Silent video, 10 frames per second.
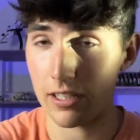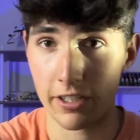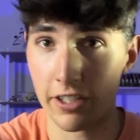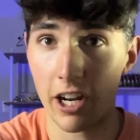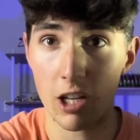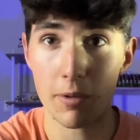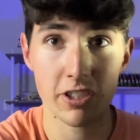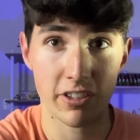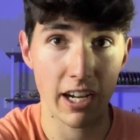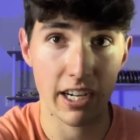your helmets
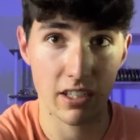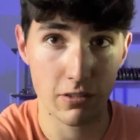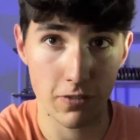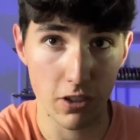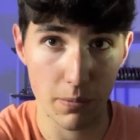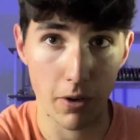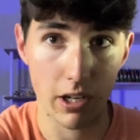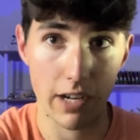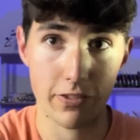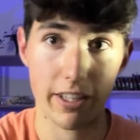are not going to fall apart
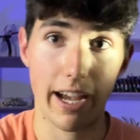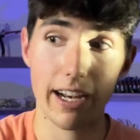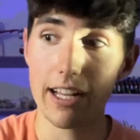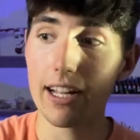after that.